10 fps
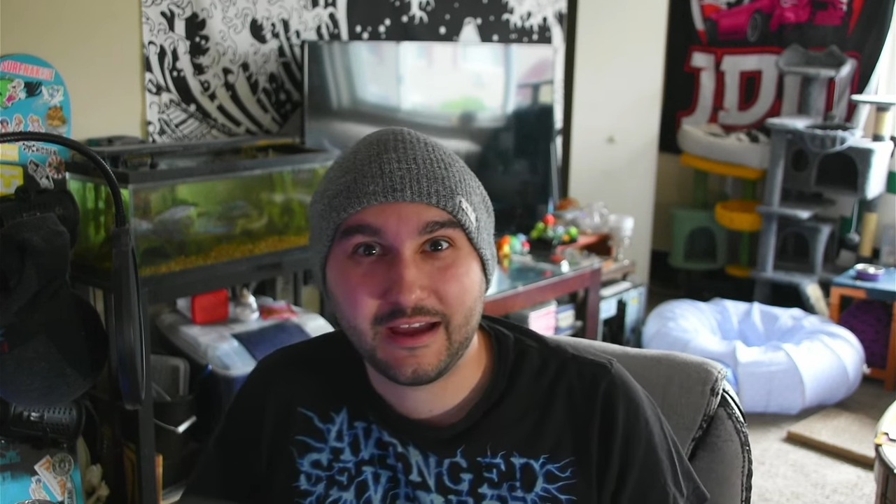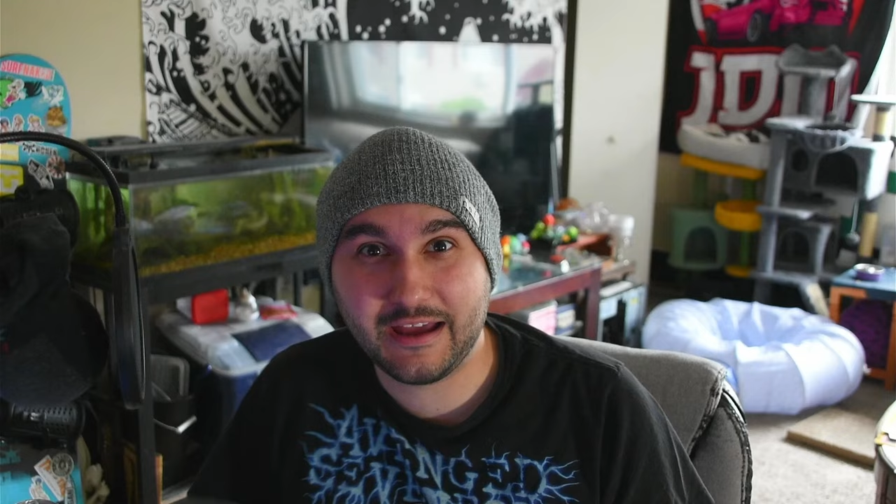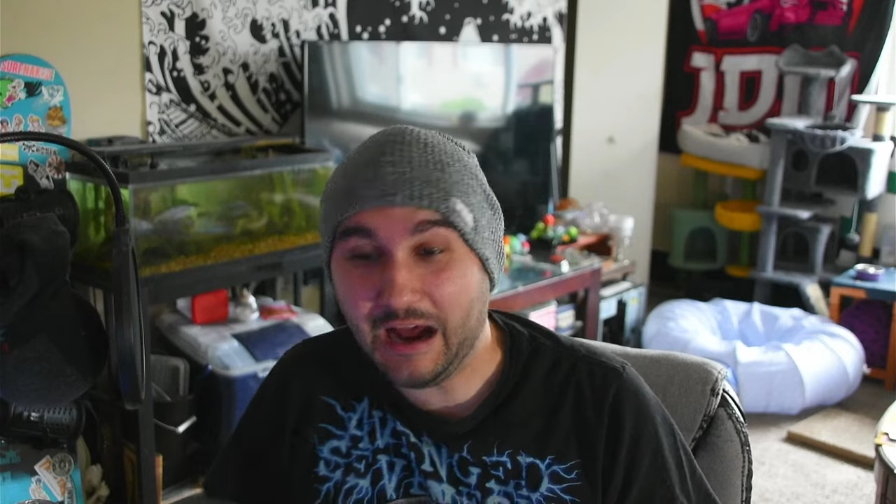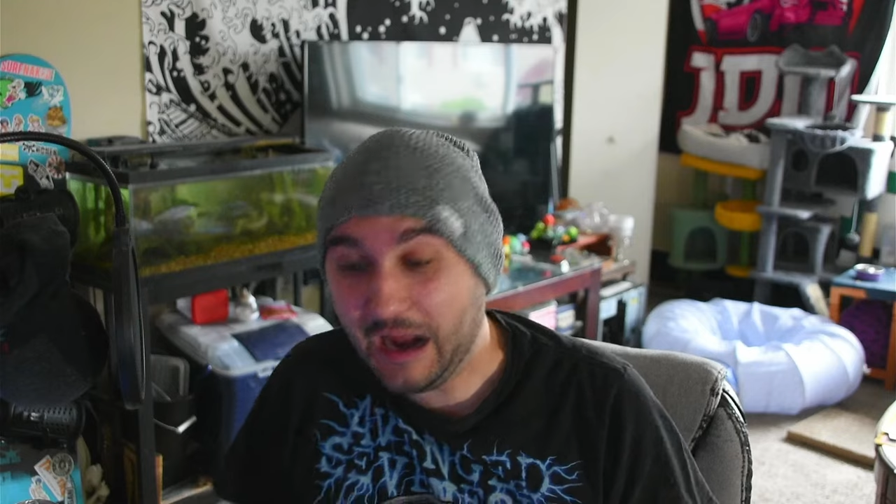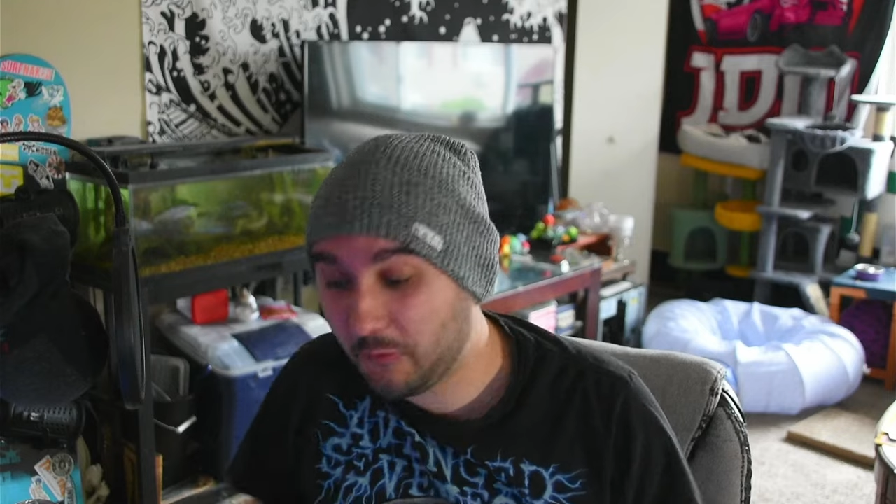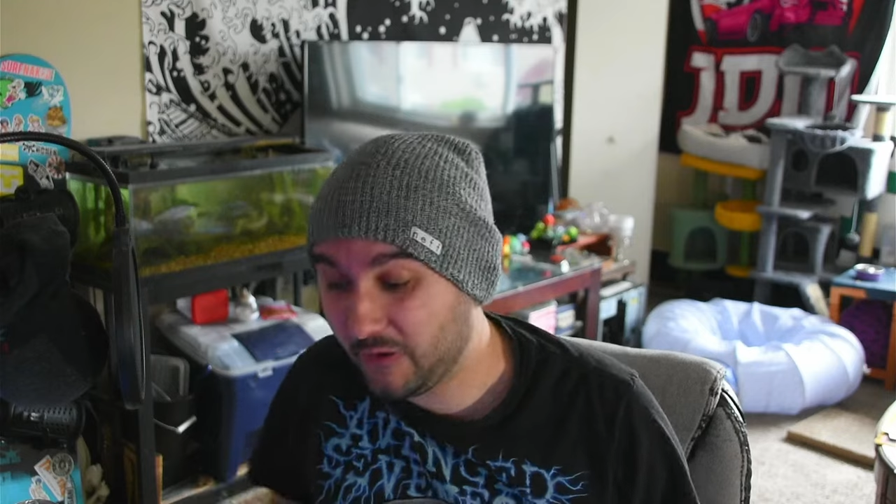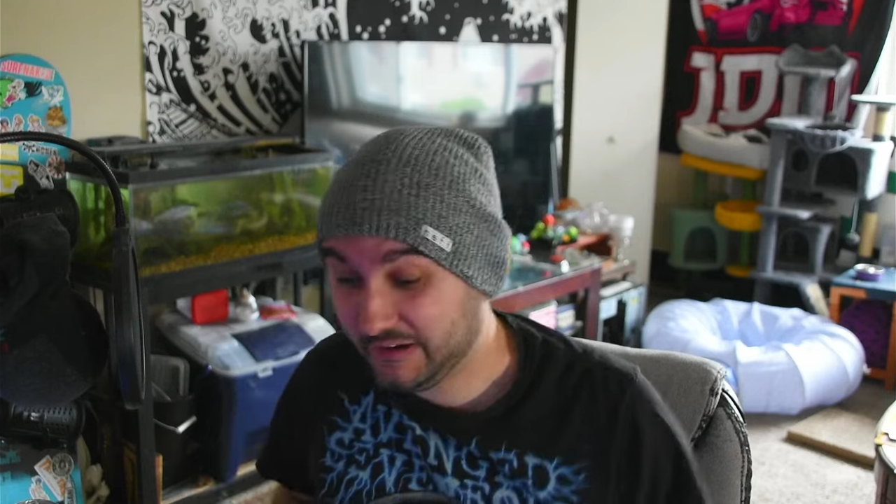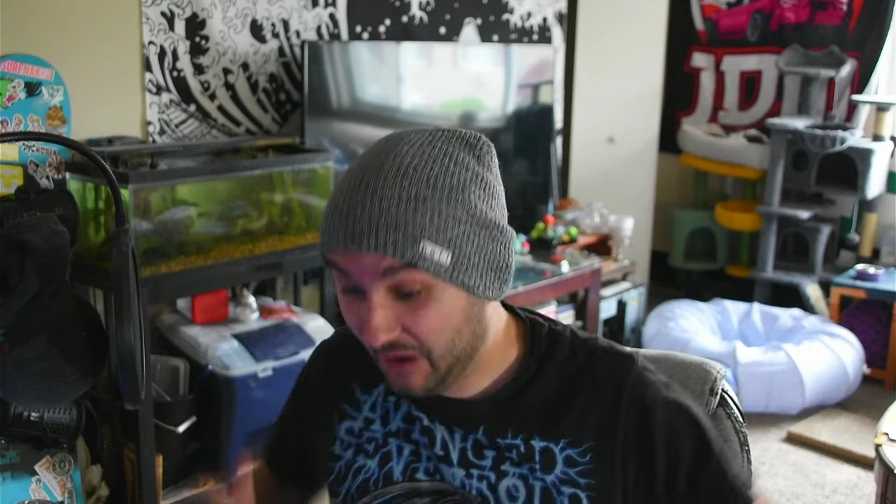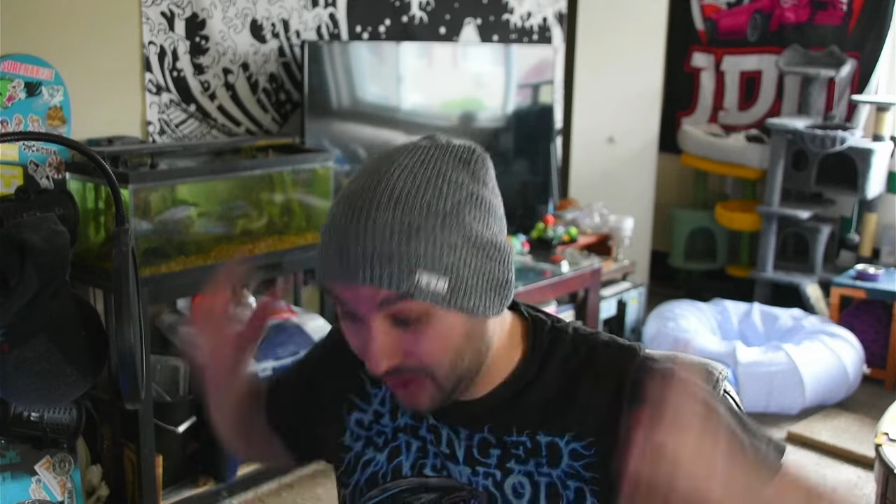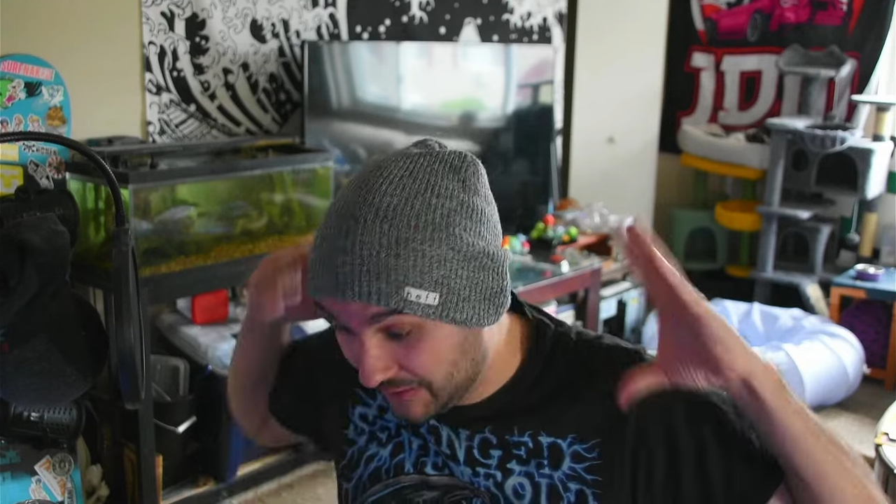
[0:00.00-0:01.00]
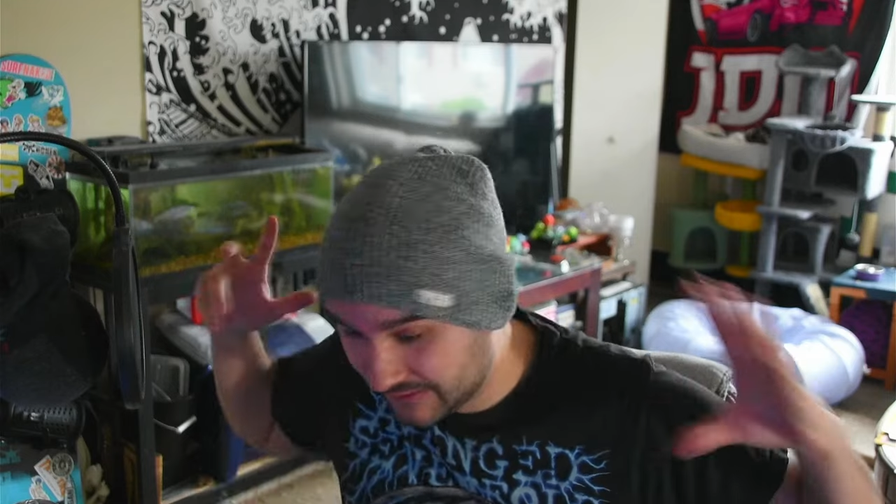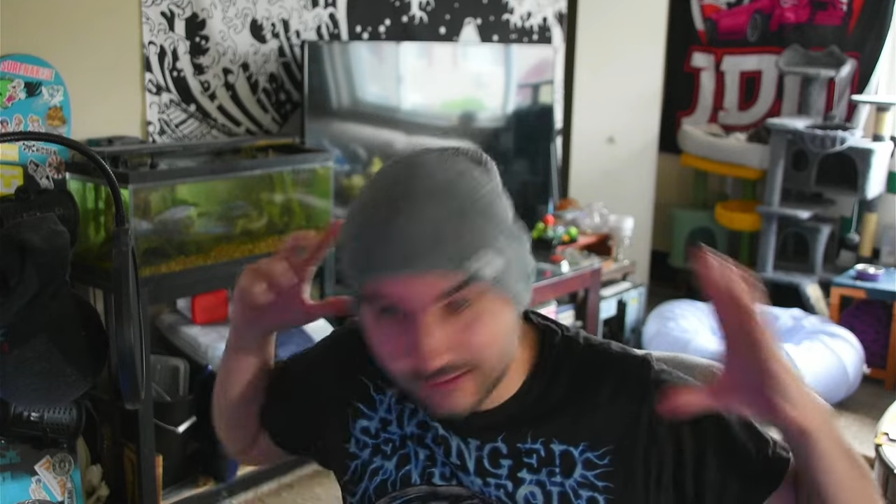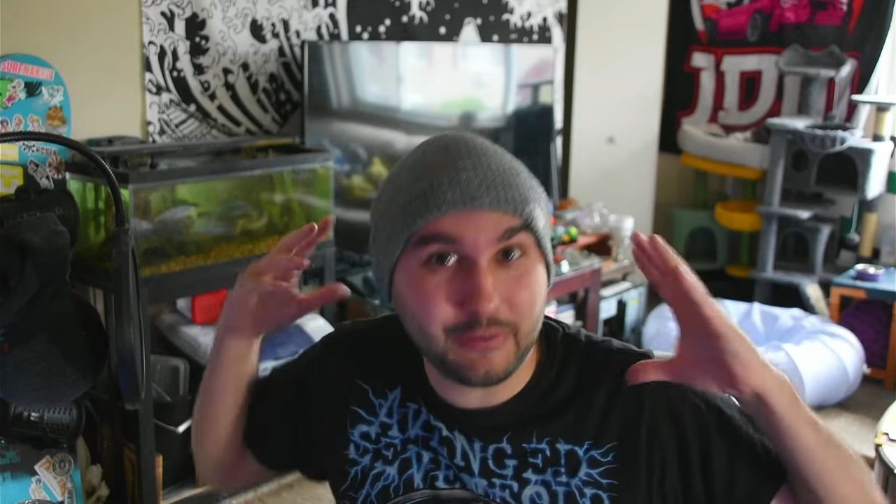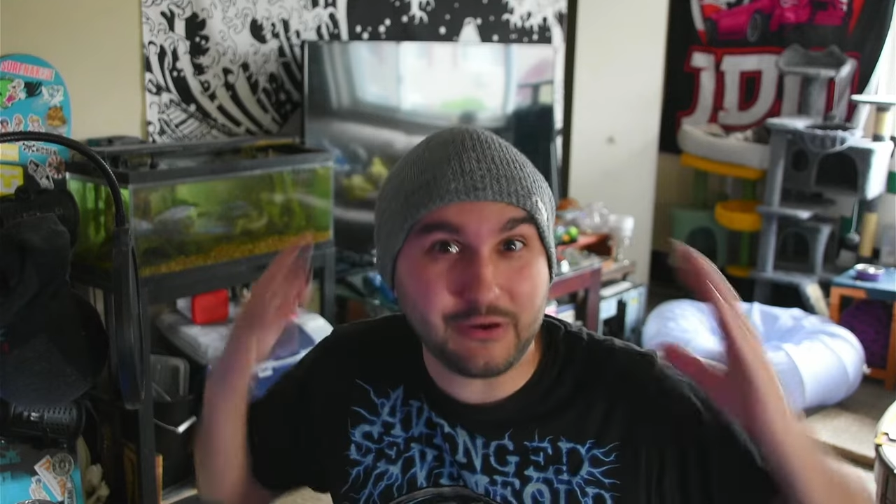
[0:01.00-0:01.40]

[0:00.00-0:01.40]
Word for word: and I went unga